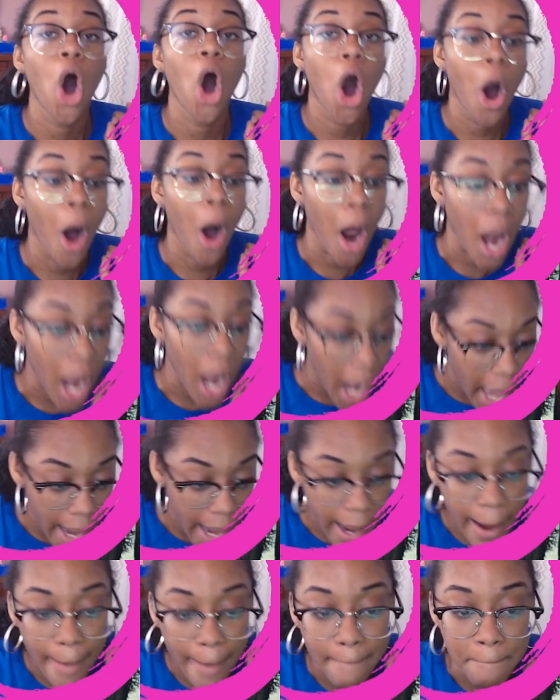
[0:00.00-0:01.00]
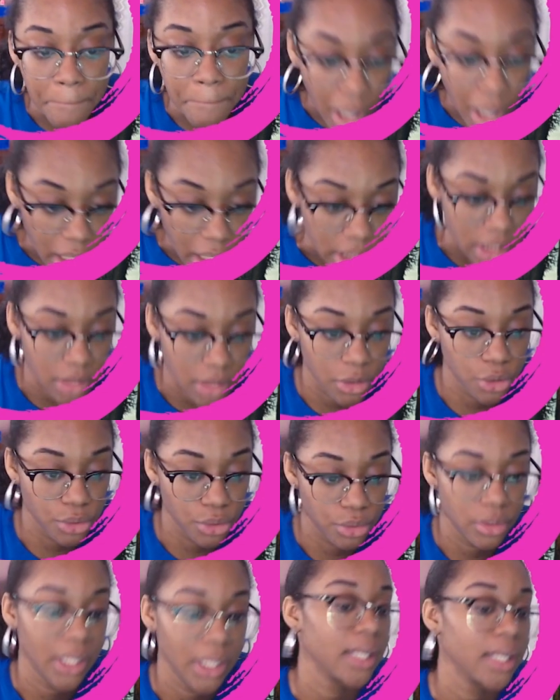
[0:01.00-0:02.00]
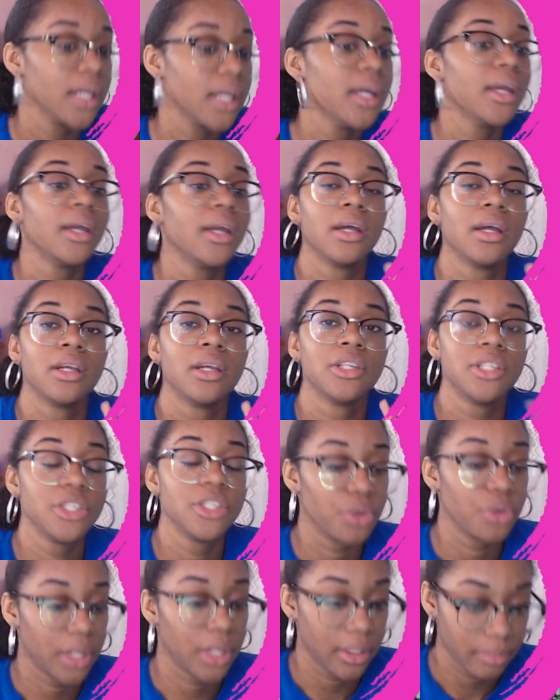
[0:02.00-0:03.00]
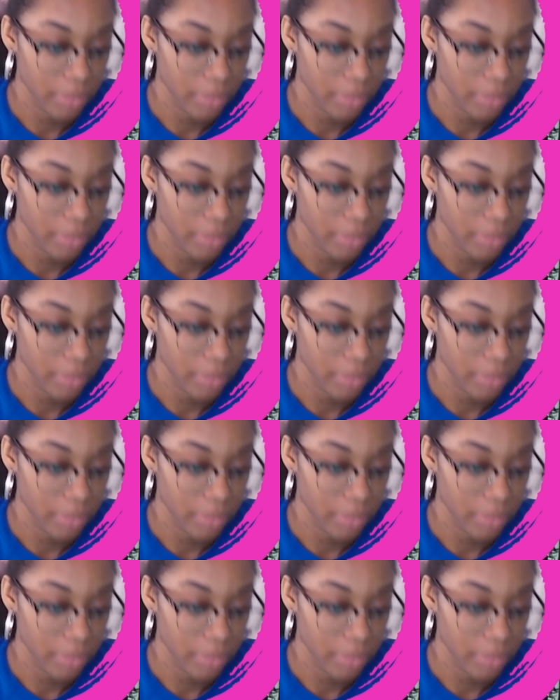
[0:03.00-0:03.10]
like a bus, dude. Like, she's great. She's